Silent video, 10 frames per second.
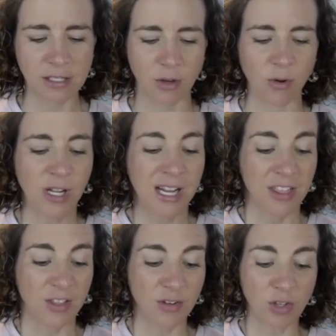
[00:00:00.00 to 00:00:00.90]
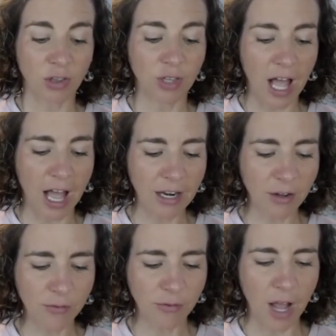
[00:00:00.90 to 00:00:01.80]
So there's a lot
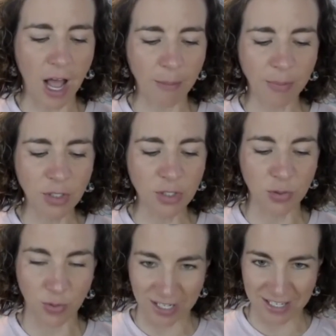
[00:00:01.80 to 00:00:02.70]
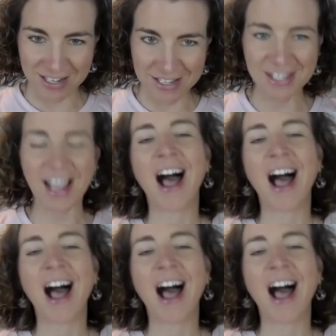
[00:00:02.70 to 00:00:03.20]
of opportunities